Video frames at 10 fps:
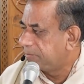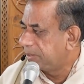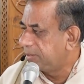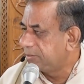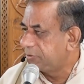
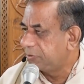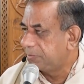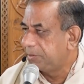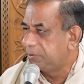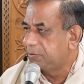Mother
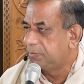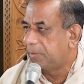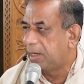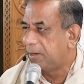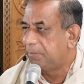Shurbindo,
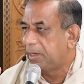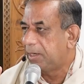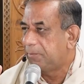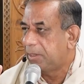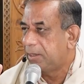Ma,
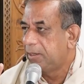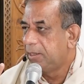Ma, Ma.